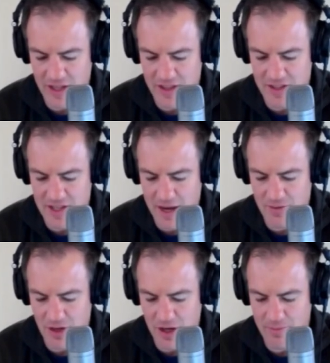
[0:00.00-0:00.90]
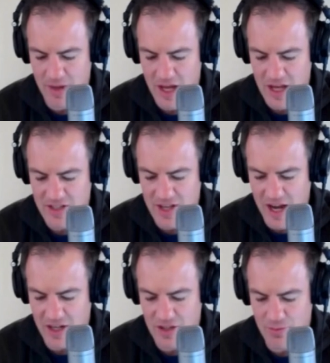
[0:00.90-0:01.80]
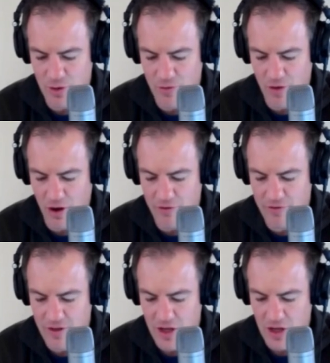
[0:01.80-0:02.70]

at the same time starting to move off,